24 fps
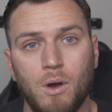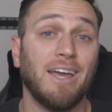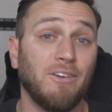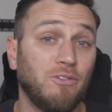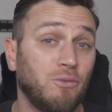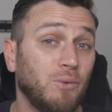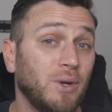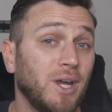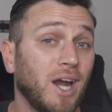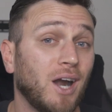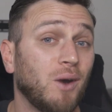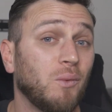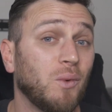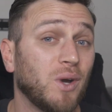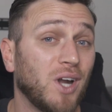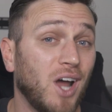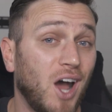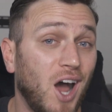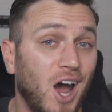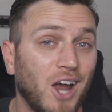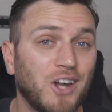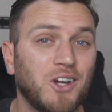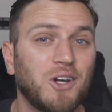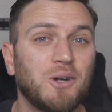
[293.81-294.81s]
If we are
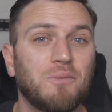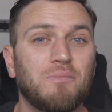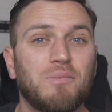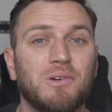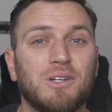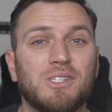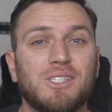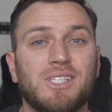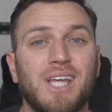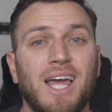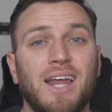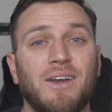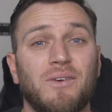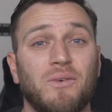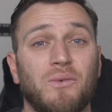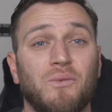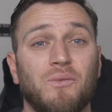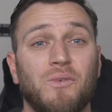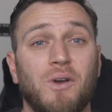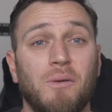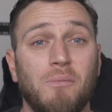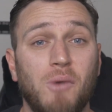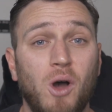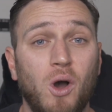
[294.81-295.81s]
100%
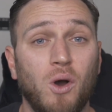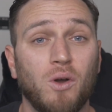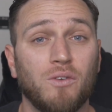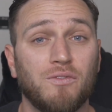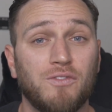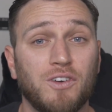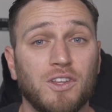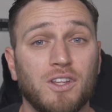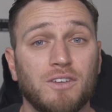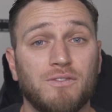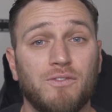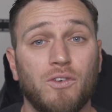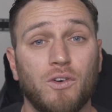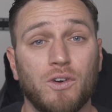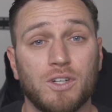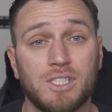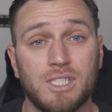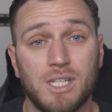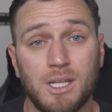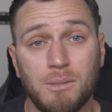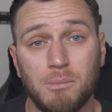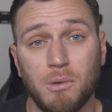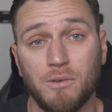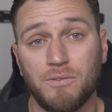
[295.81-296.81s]
remote for the
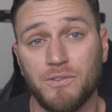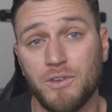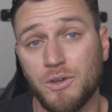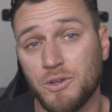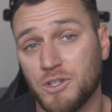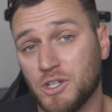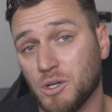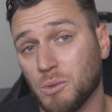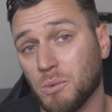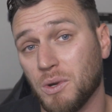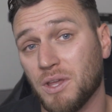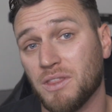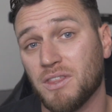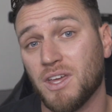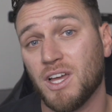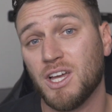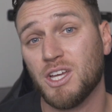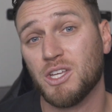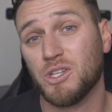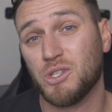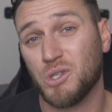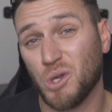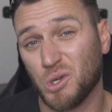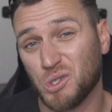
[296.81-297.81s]
foreseeable future with
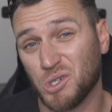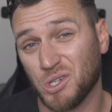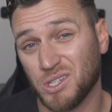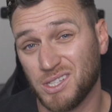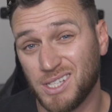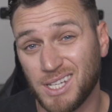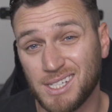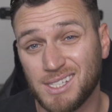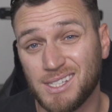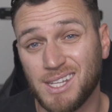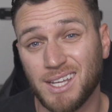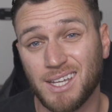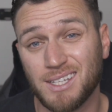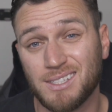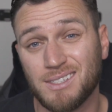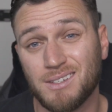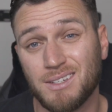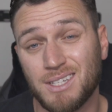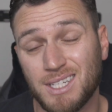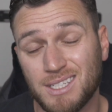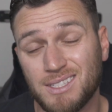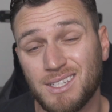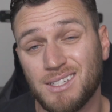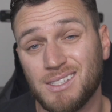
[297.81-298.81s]
social
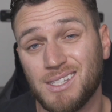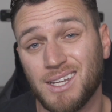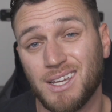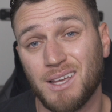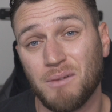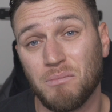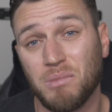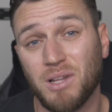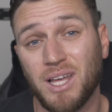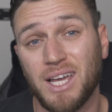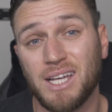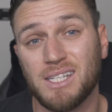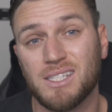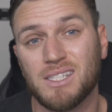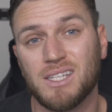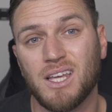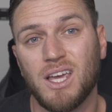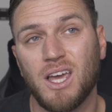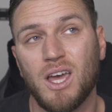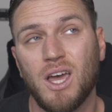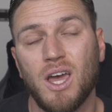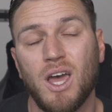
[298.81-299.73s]
distancing in place,